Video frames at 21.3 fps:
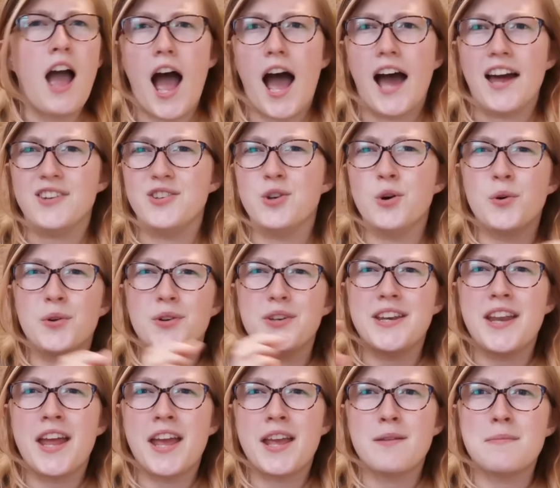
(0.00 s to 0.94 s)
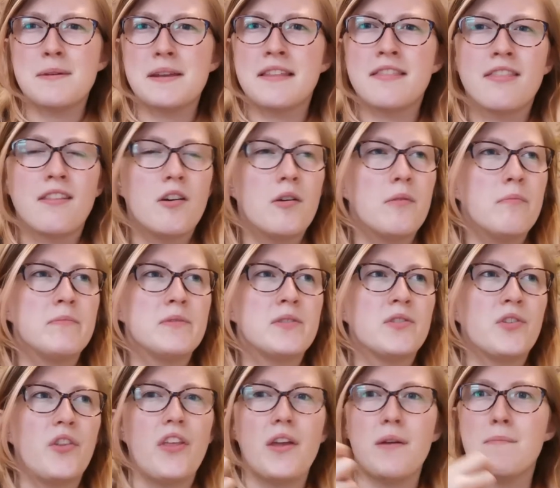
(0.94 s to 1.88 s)
and not naming them
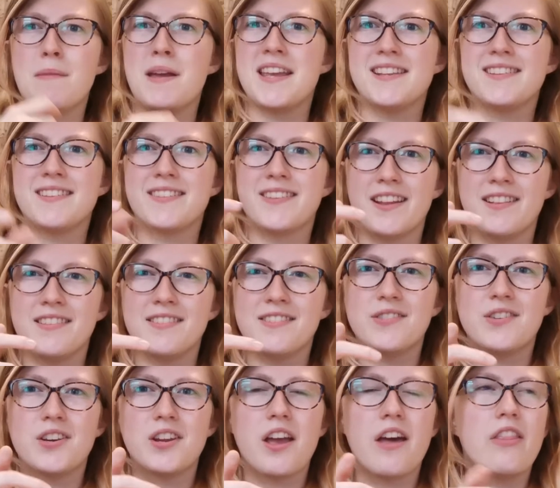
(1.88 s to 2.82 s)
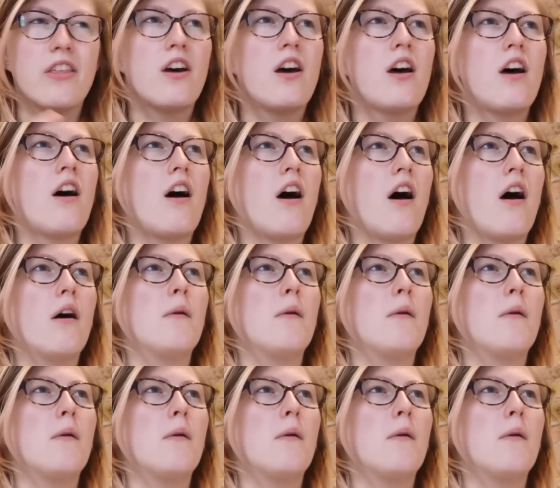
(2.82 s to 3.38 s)
so they make sense together.